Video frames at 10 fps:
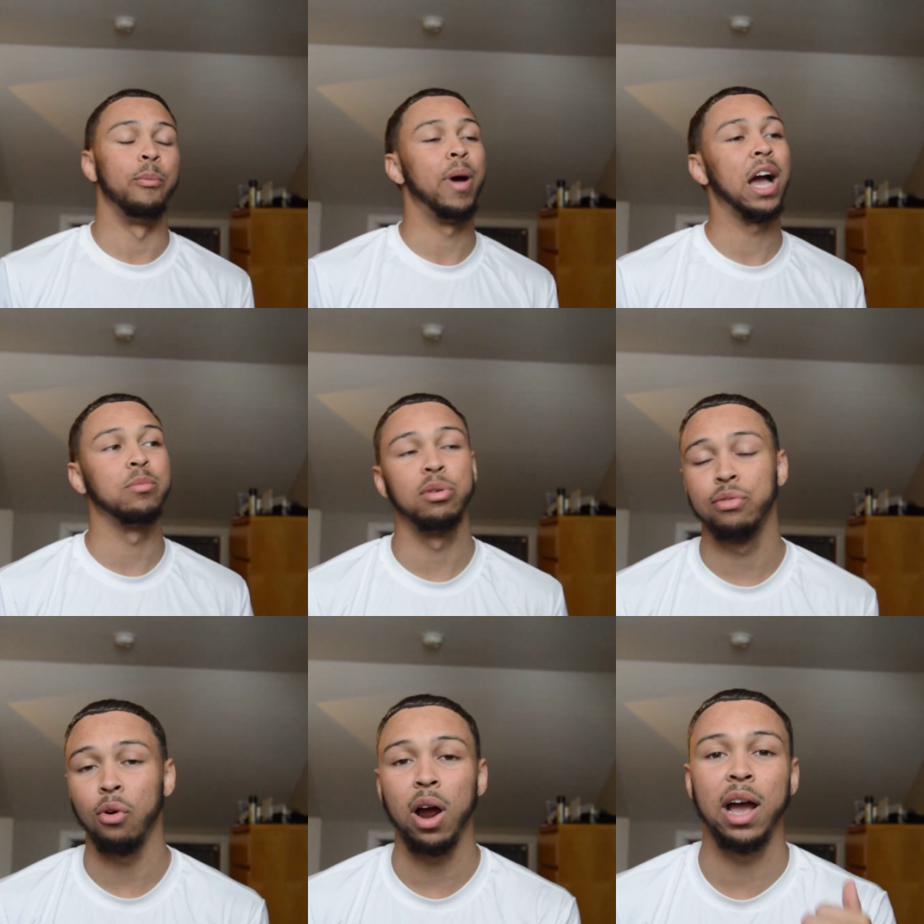Back
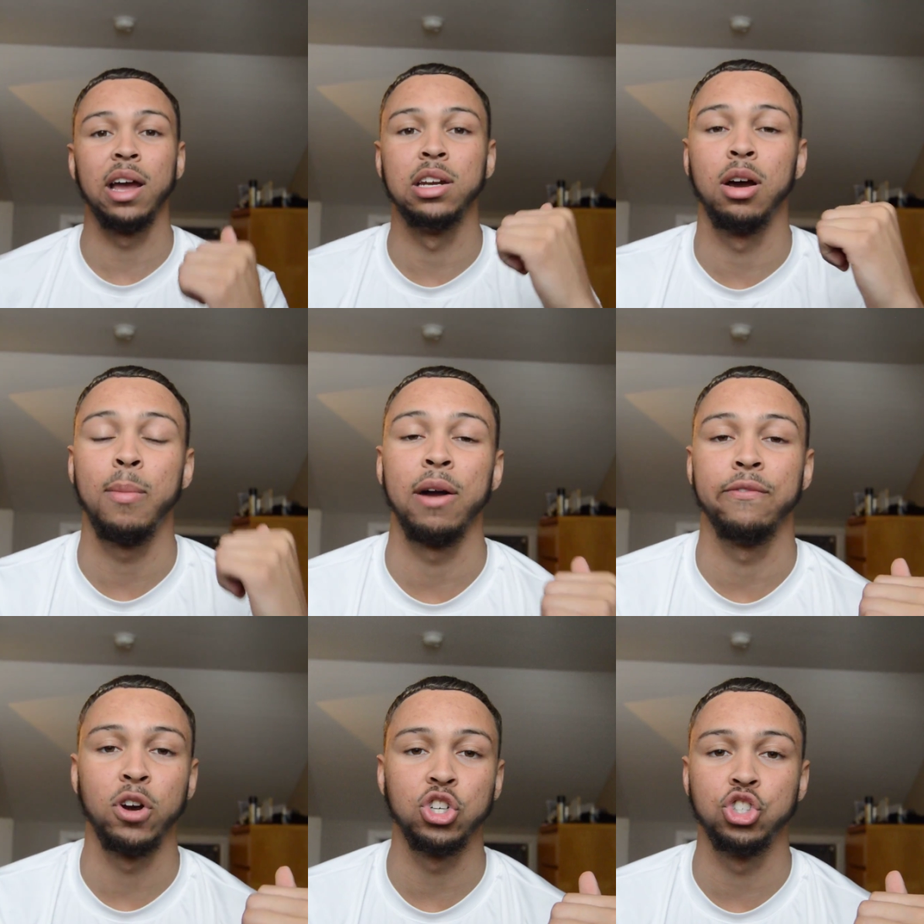before I had done my
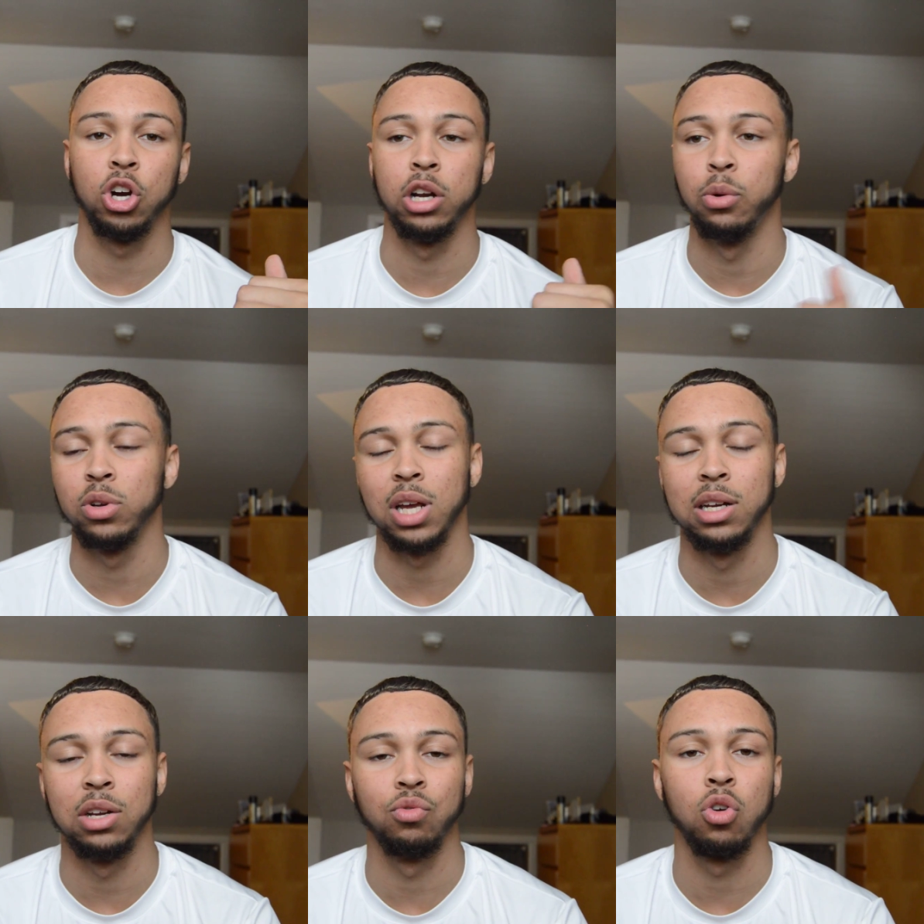first journey, which I
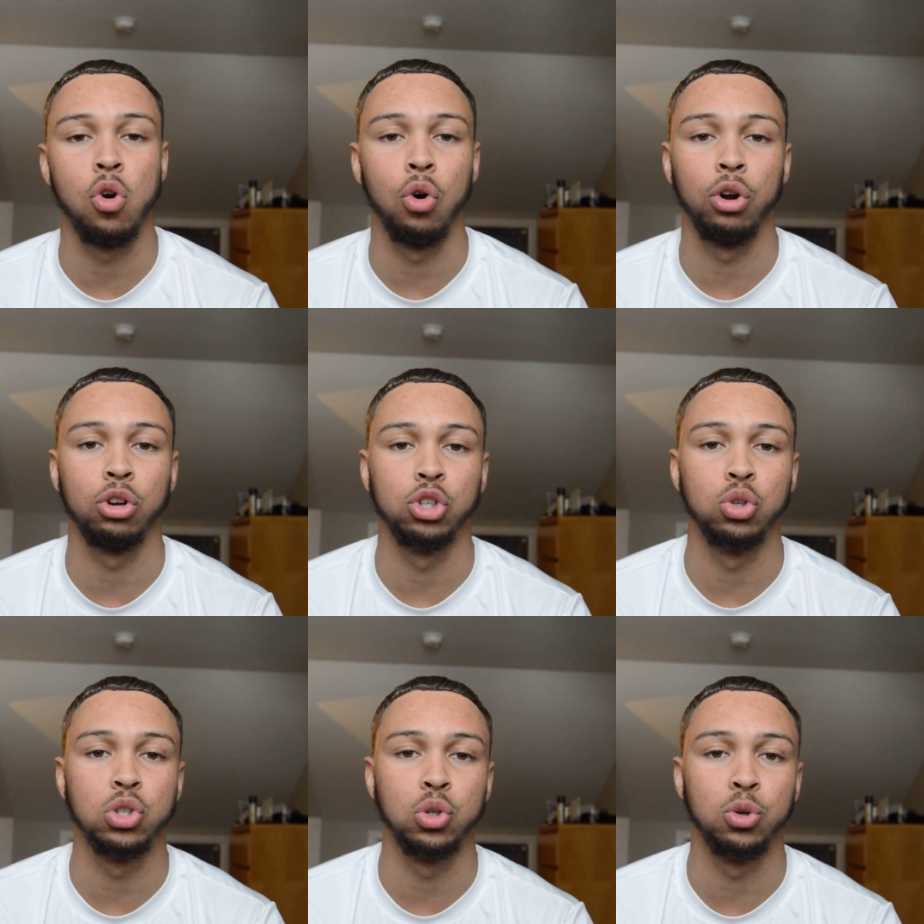didn't record on
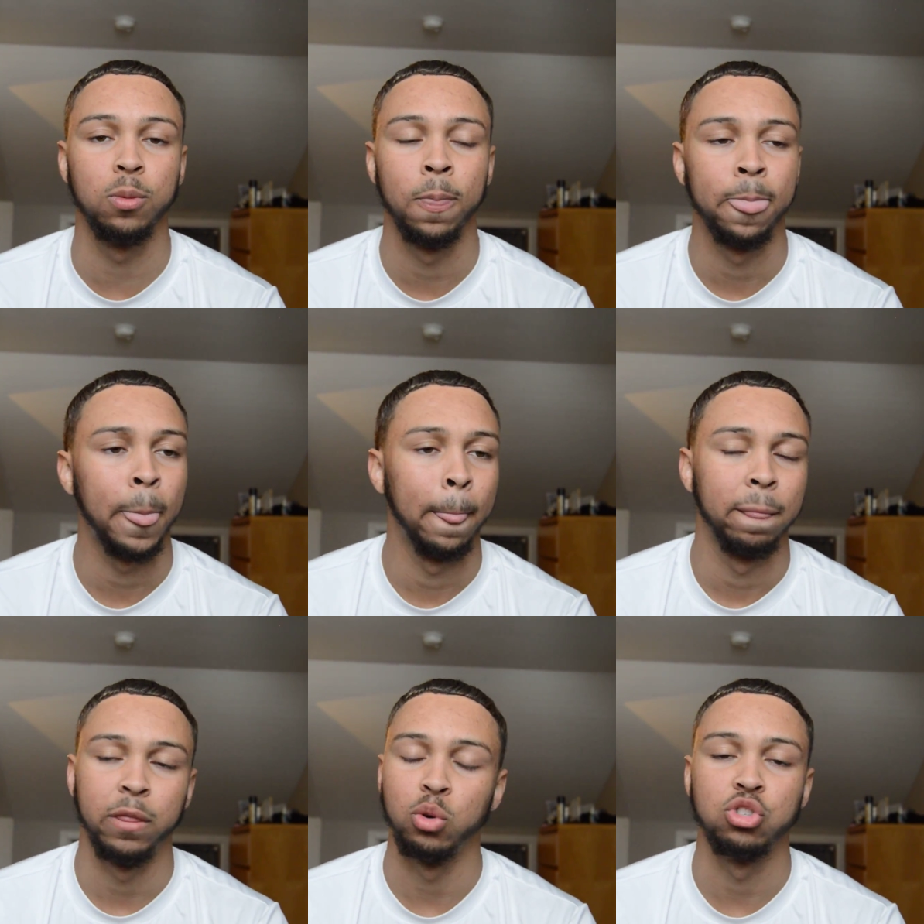YouTube,
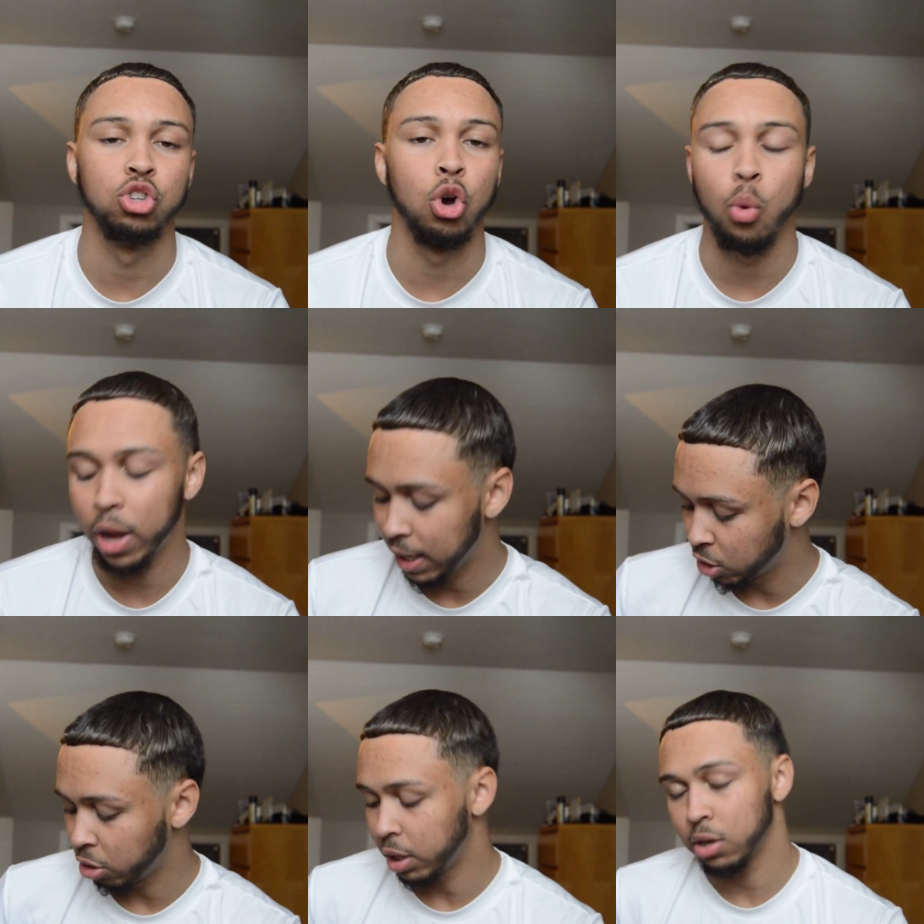there was no way I
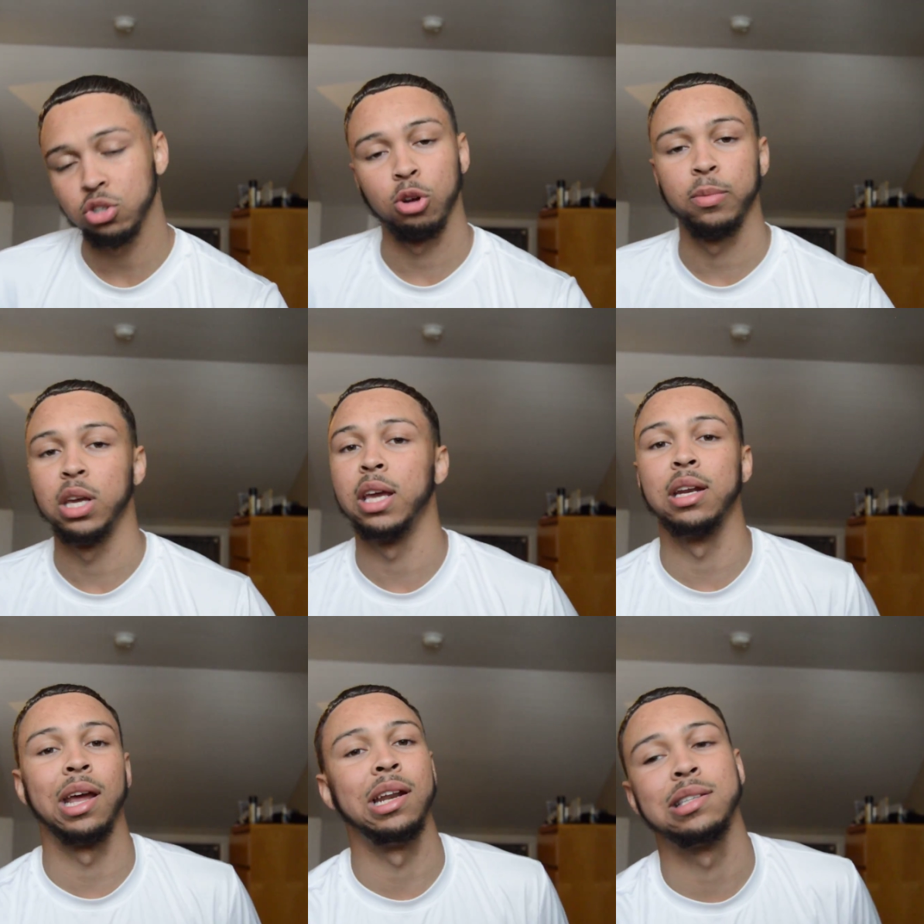thought I was going to be
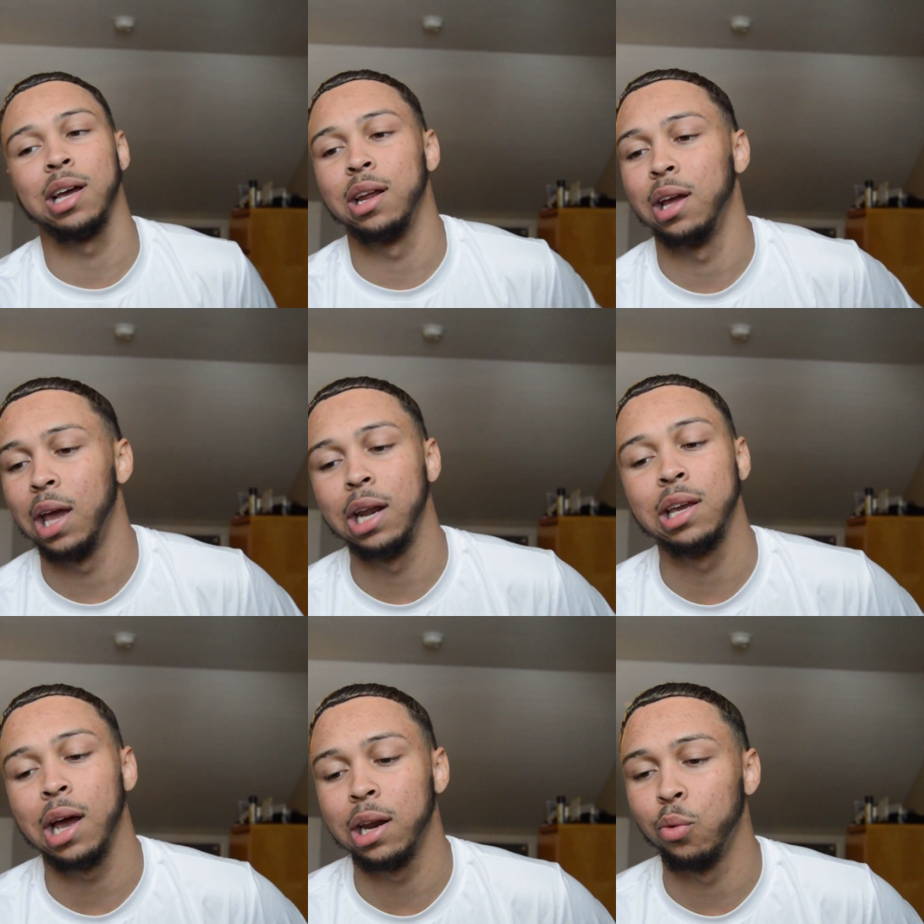getting any
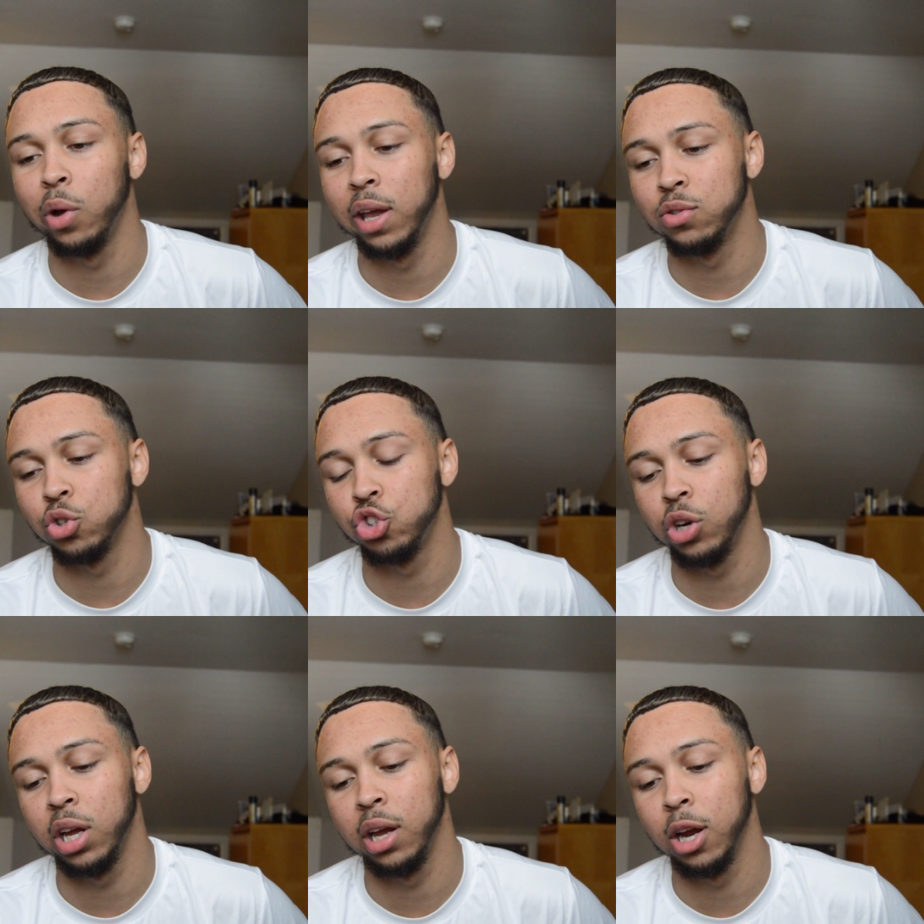kind of waves with
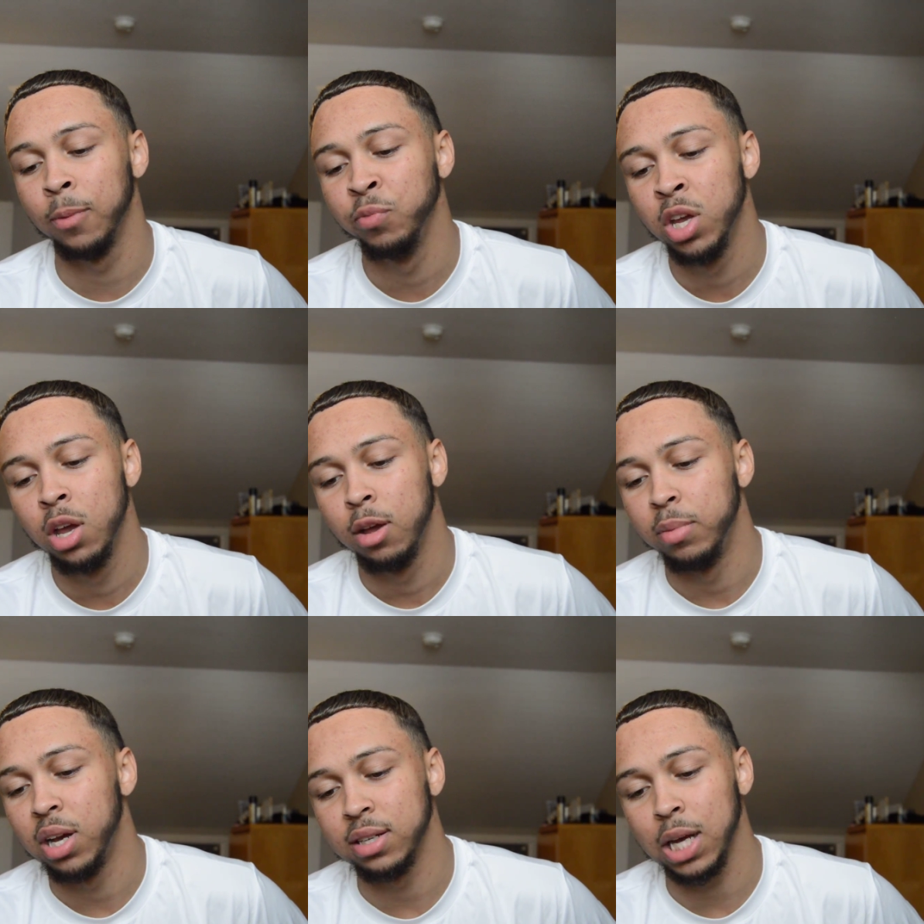straight hair,
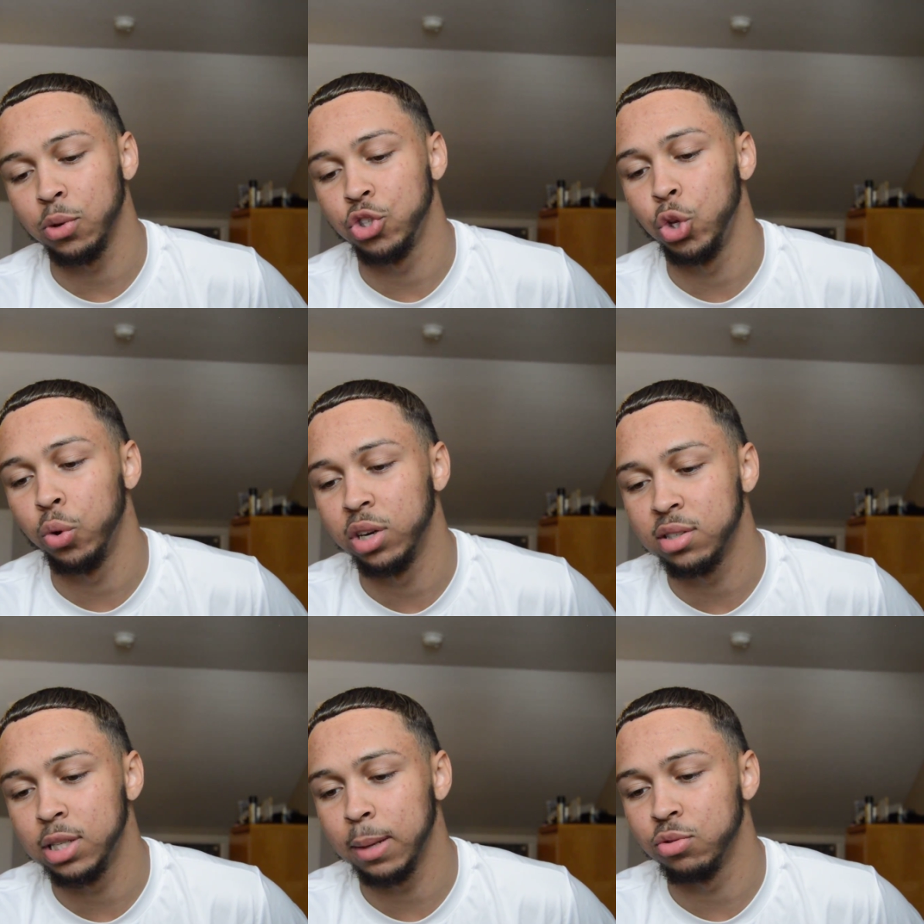because I was doing the
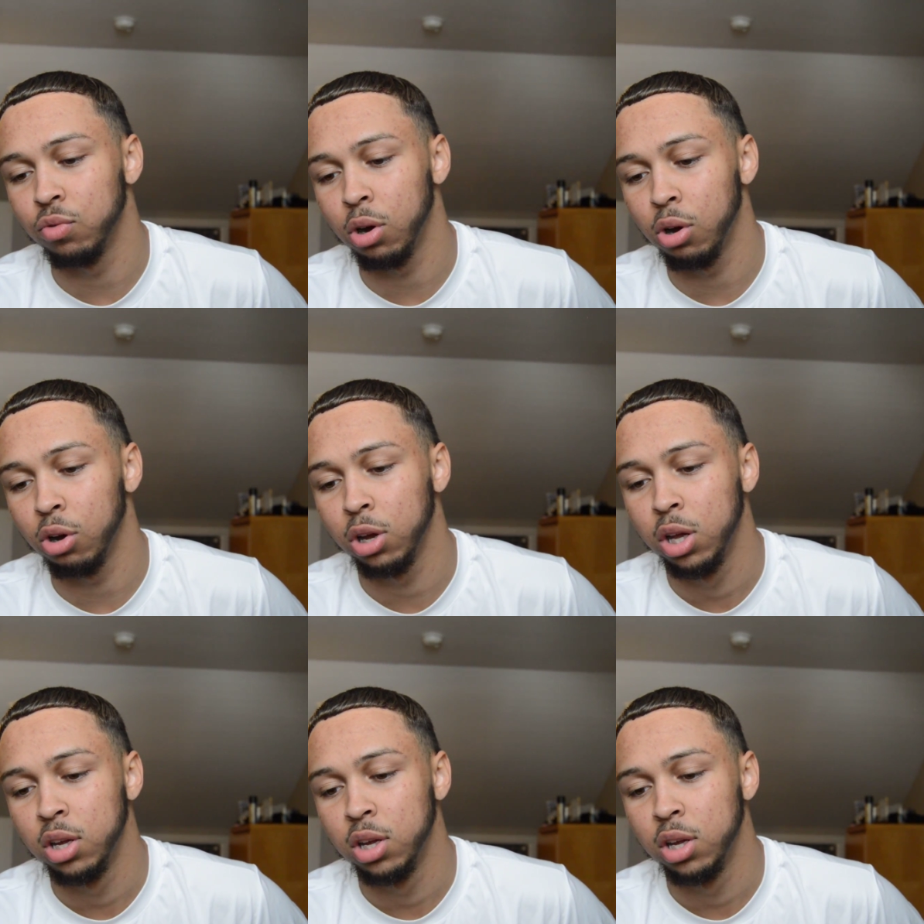steps wrong.